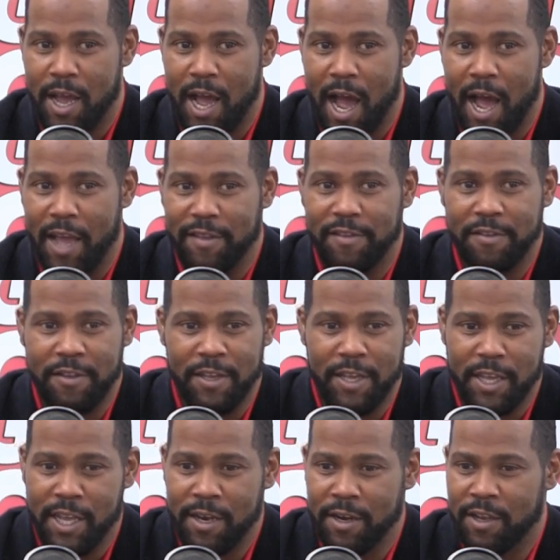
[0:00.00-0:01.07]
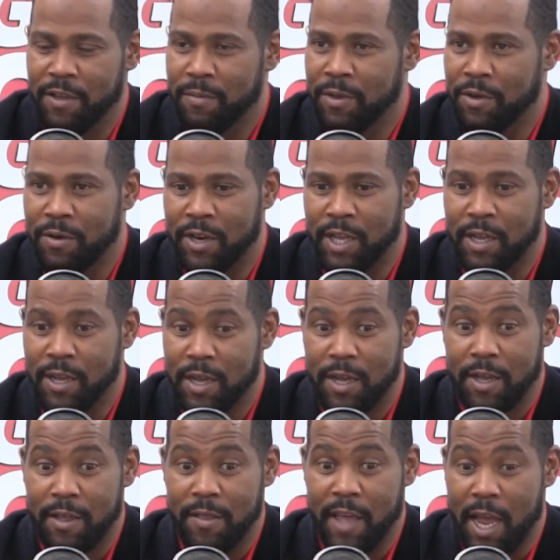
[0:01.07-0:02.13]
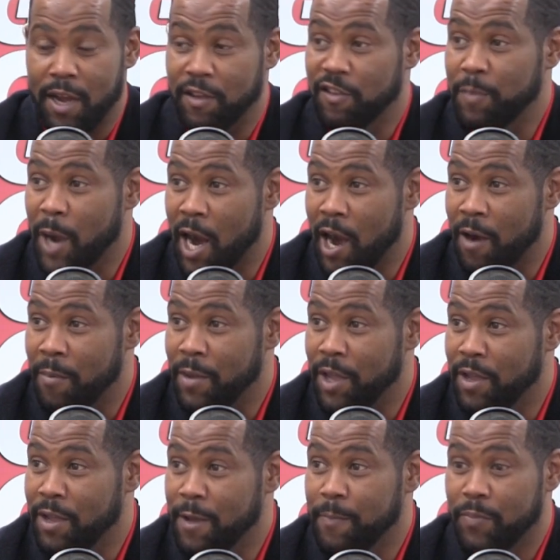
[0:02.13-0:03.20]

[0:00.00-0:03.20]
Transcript: I see in the community that inspire me.